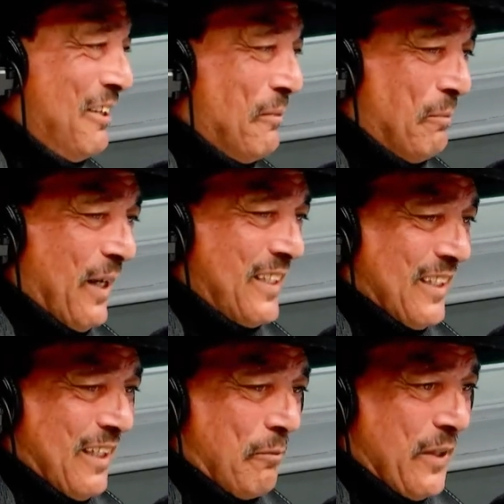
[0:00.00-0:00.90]
But,
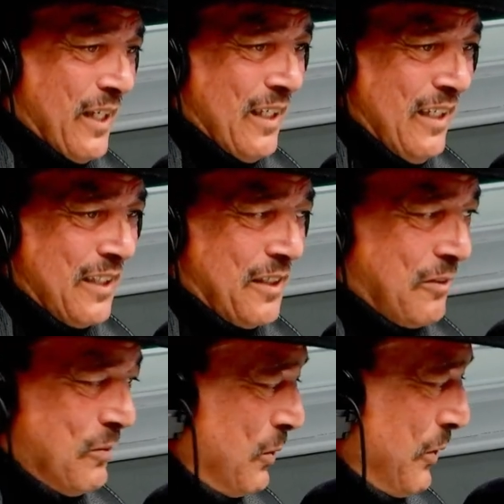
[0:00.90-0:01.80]
yeah, I
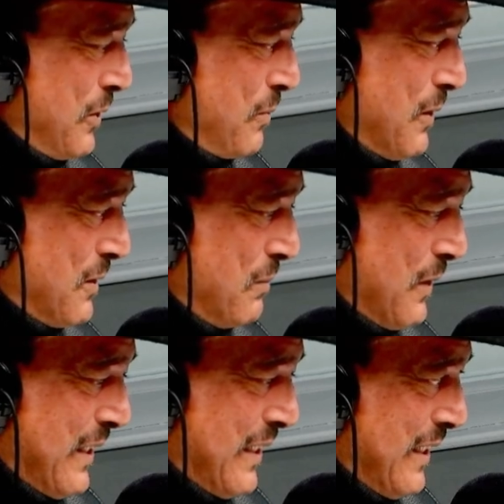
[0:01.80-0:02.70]
take full
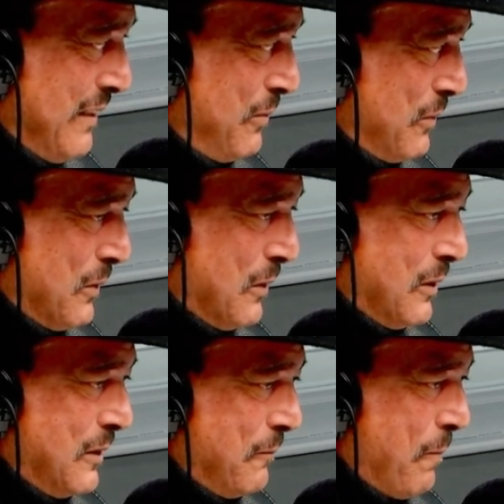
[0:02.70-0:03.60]
responsibility
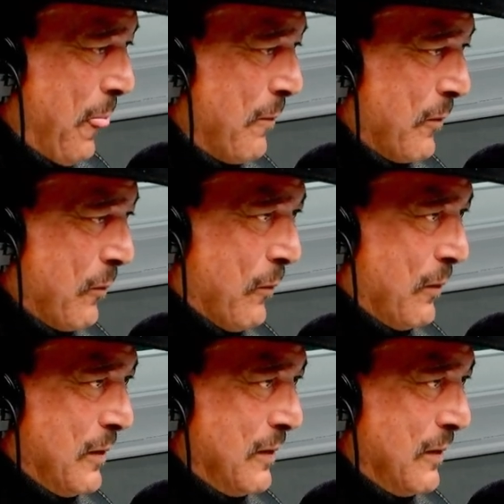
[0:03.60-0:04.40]
for... Full responsibility?